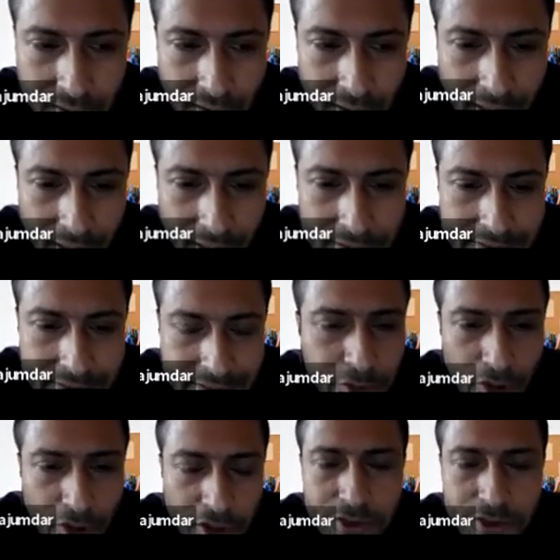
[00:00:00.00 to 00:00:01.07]
I'll try
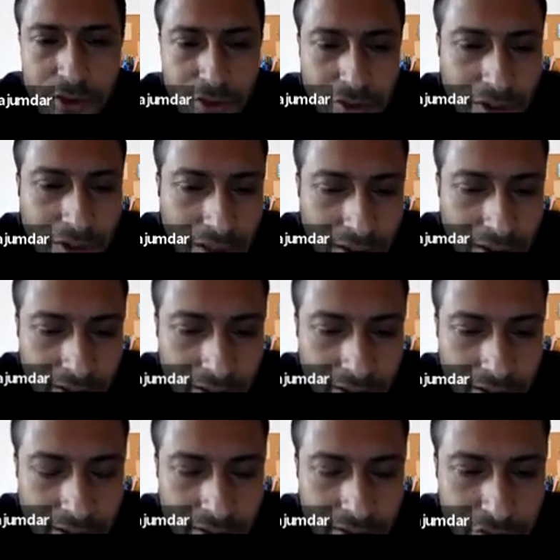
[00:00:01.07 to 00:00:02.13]
to
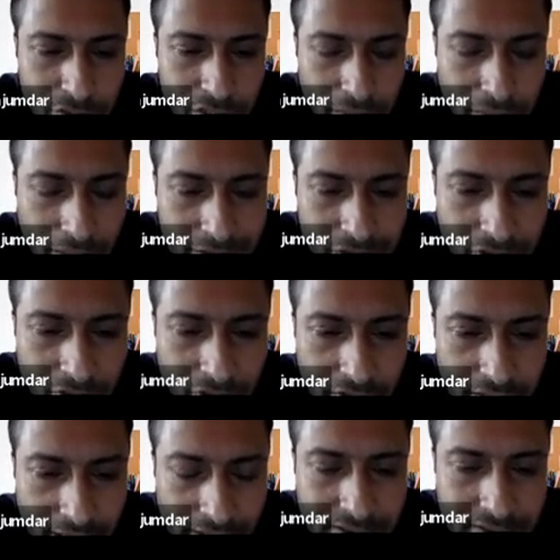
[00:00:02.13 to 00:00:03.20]
also do some hands-on on
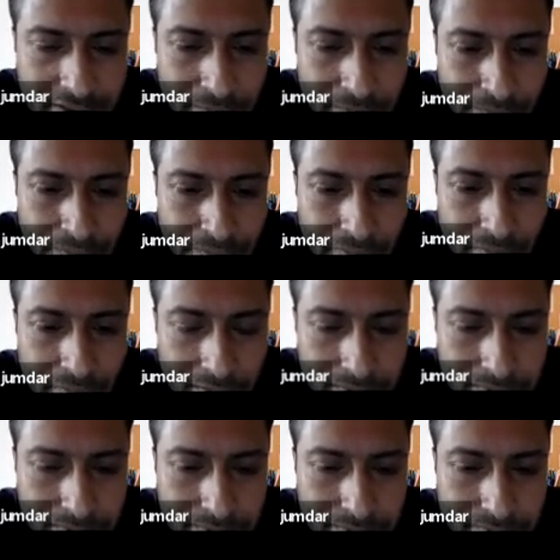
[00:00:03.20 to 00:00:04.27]
that.
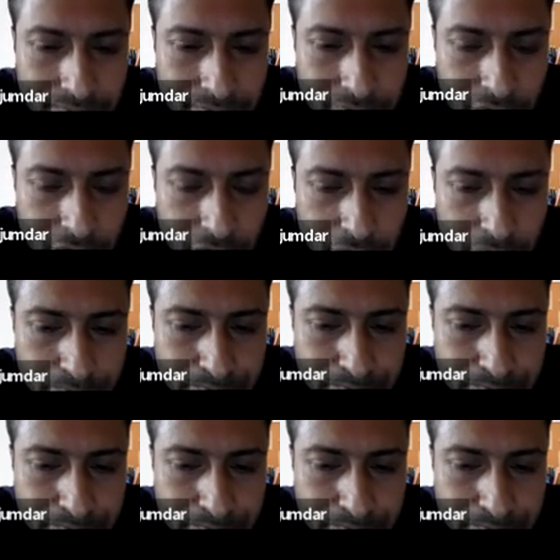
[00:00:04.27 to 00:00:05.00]
So